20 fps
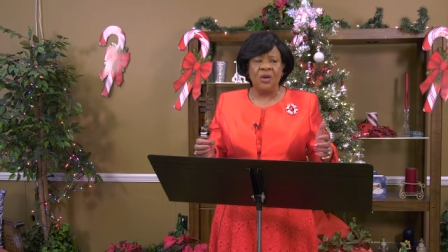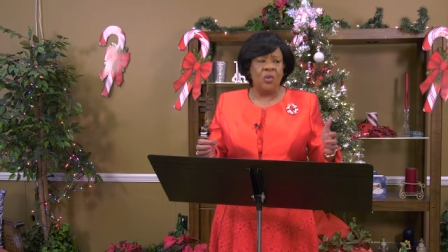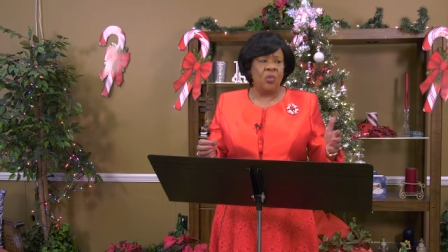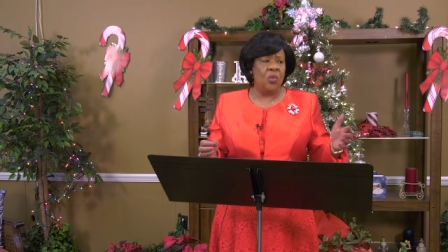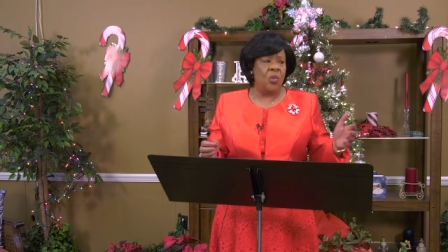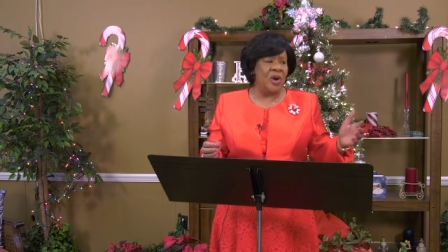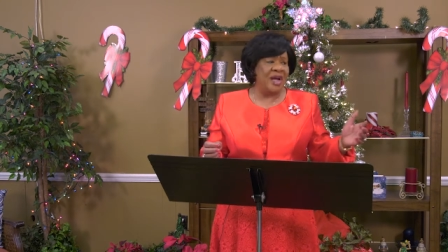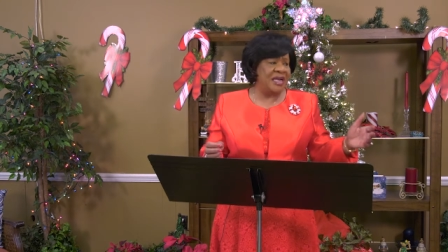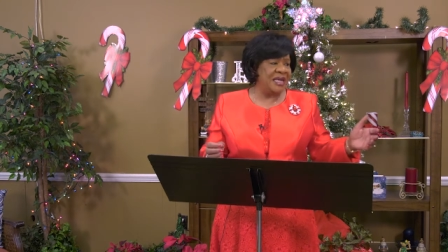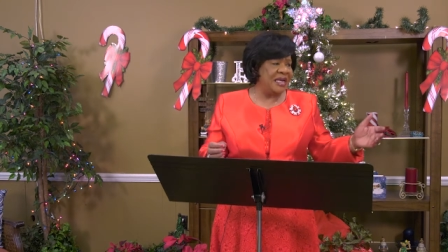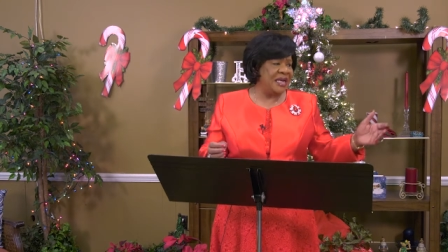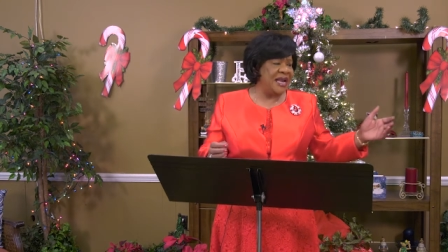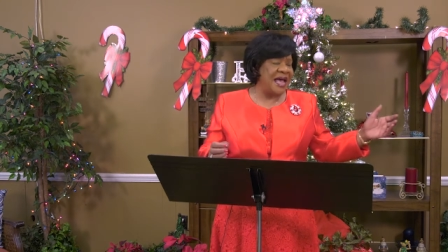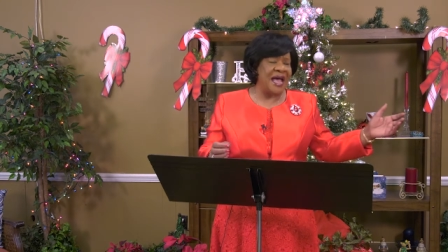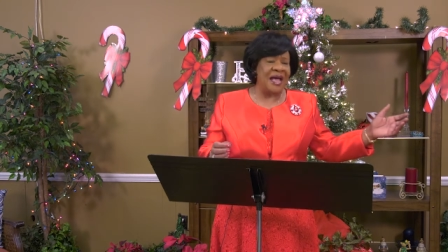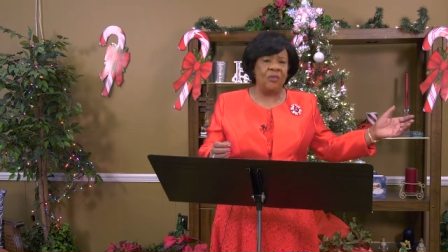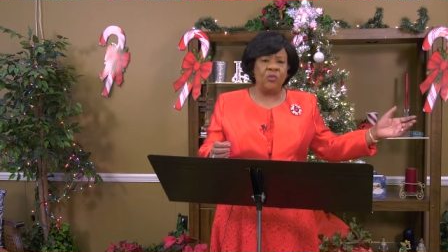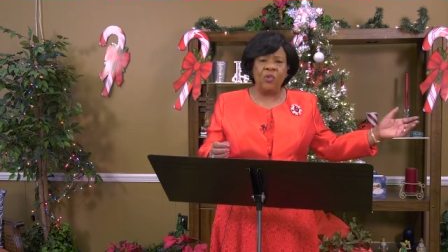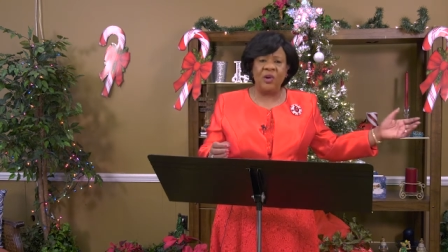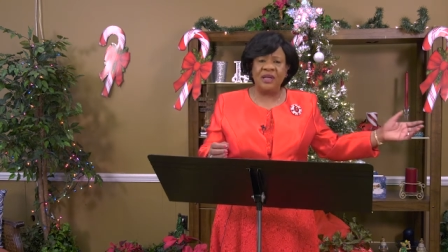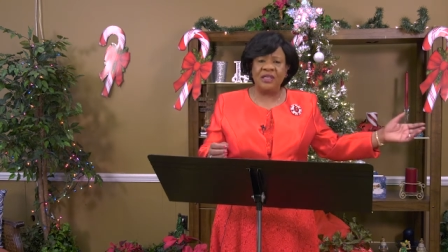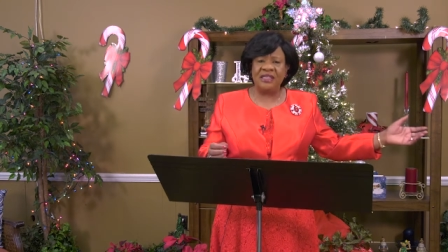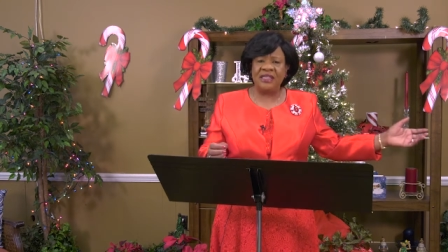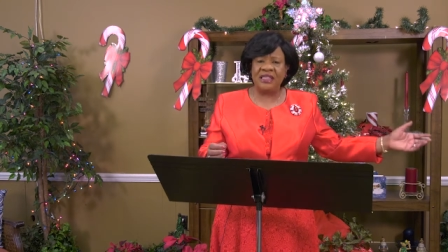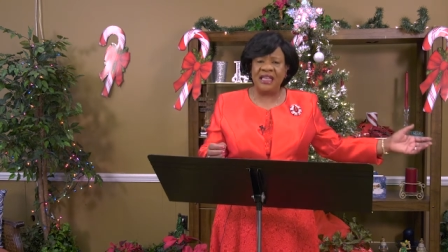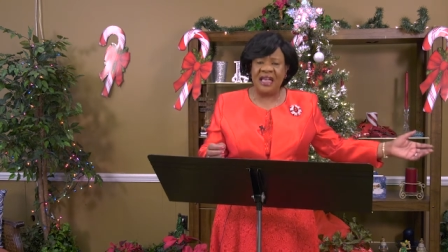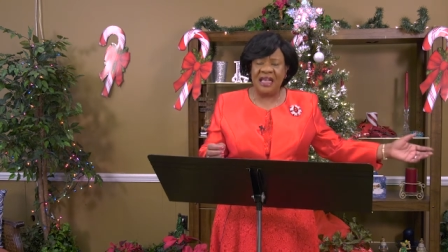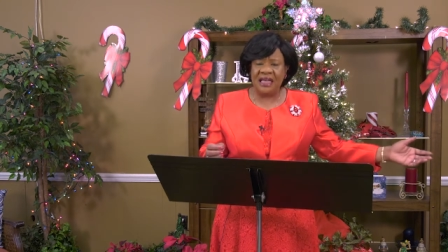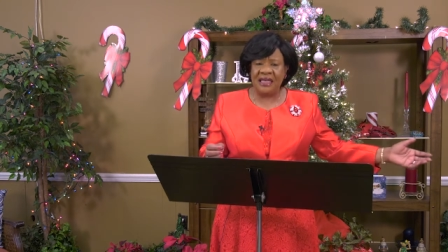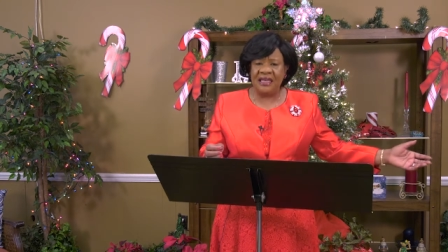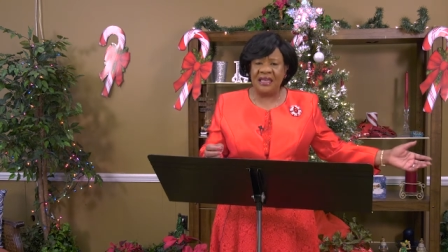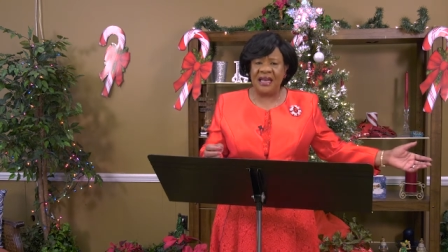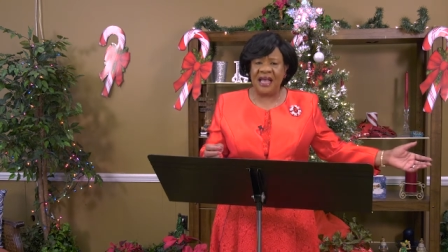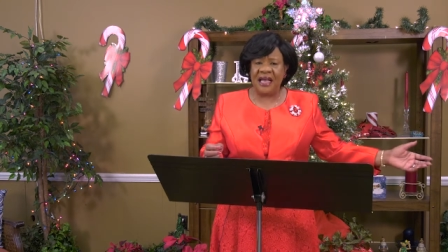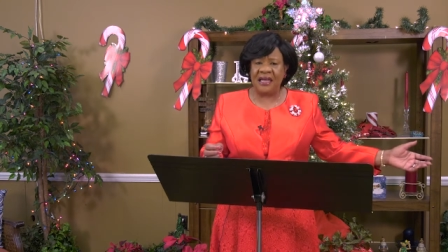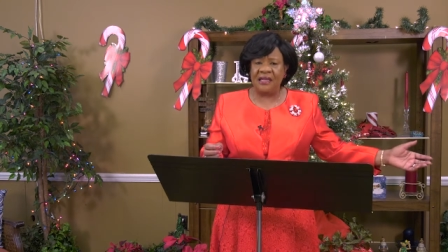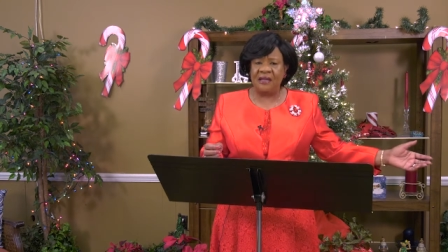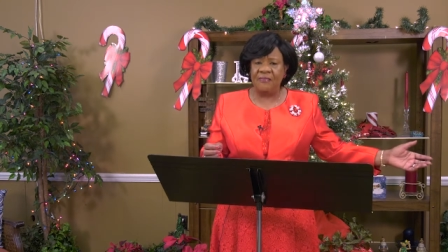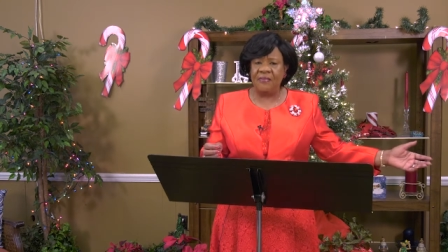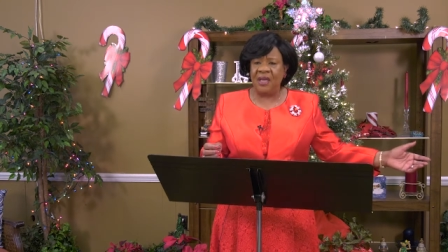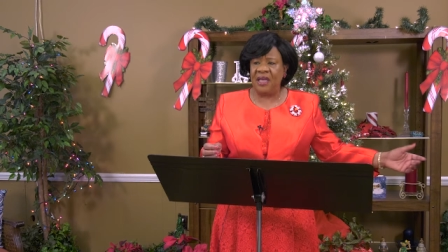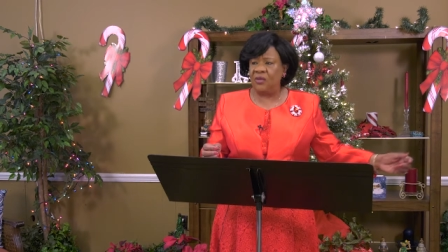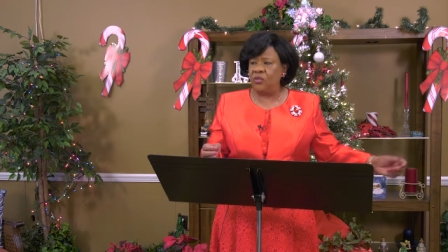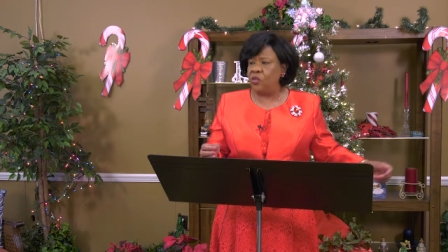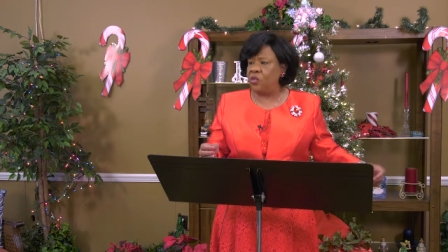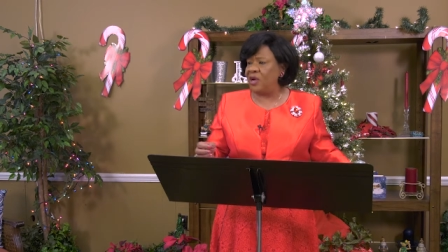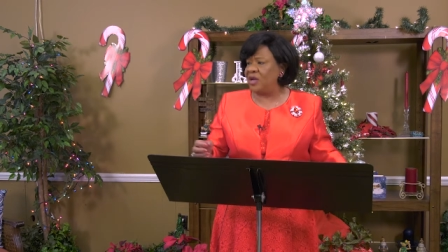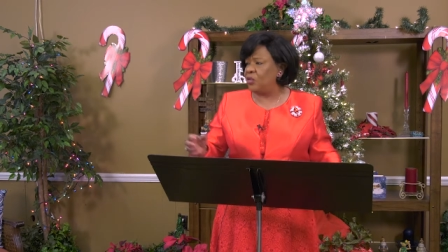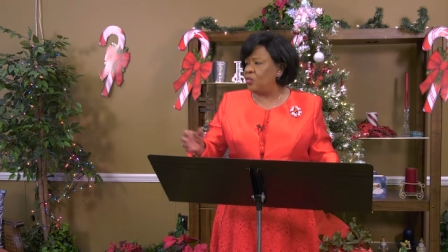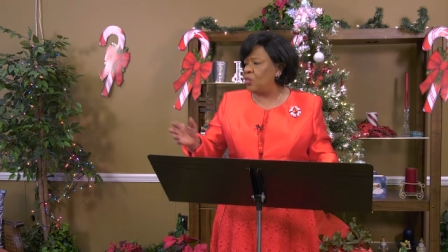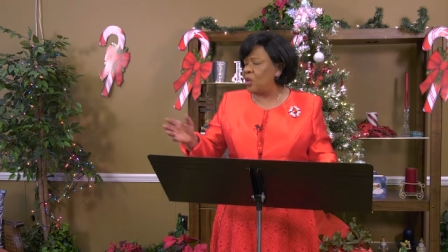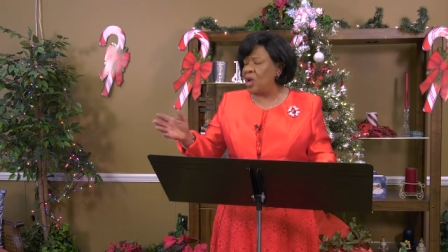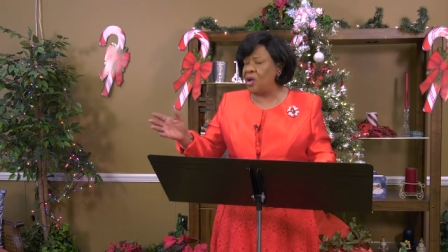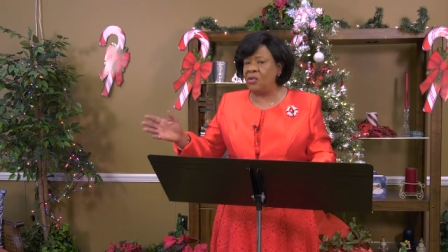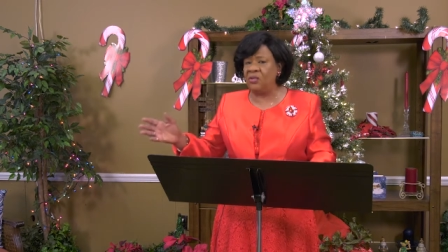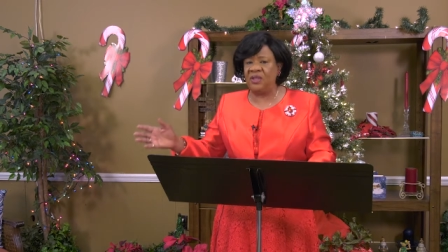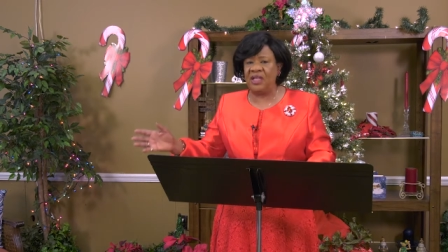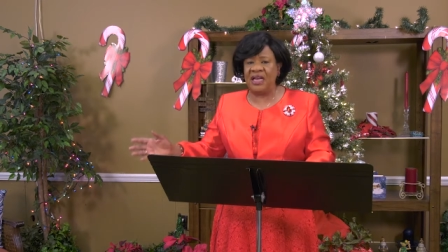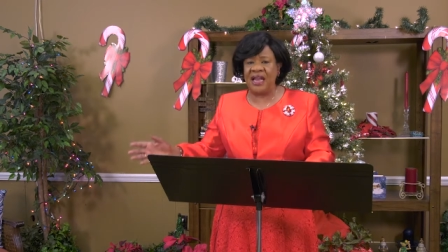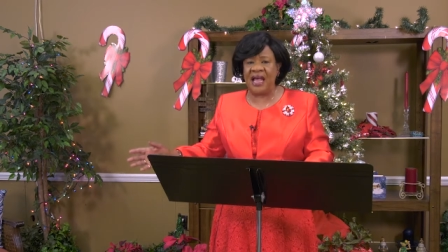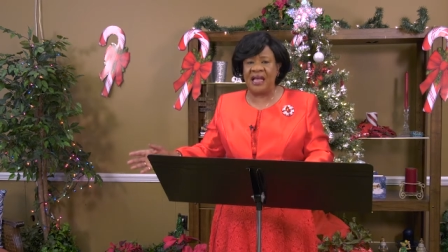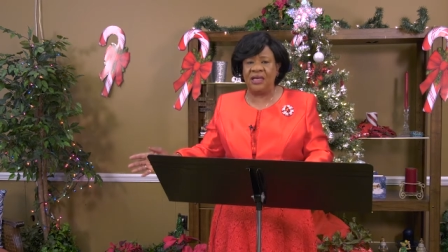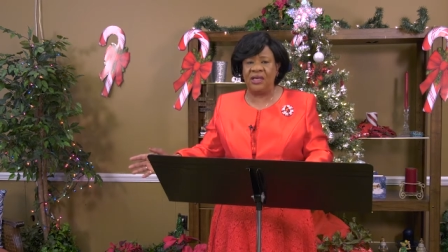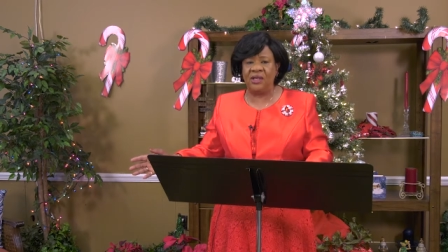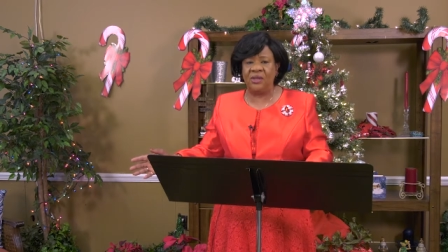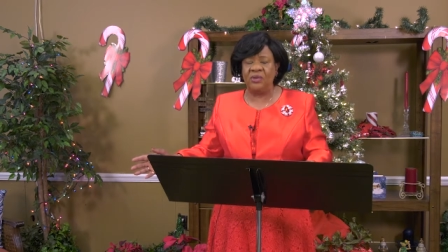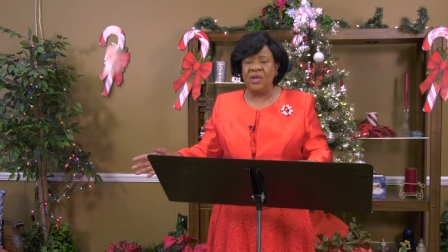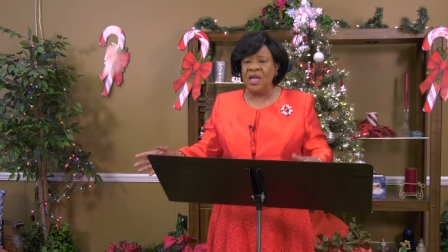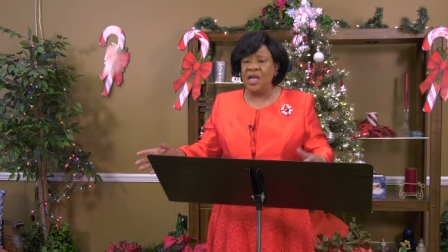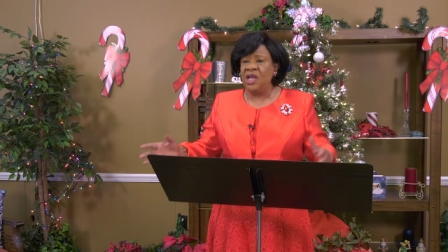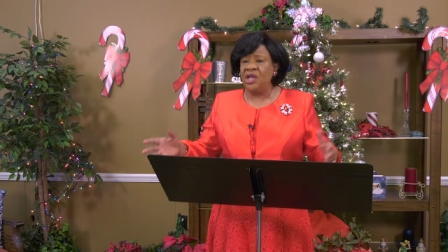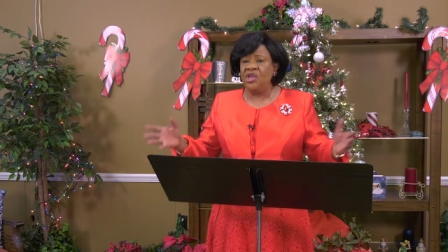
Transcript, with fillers: what did I what sin did I commit? What wrong did I do?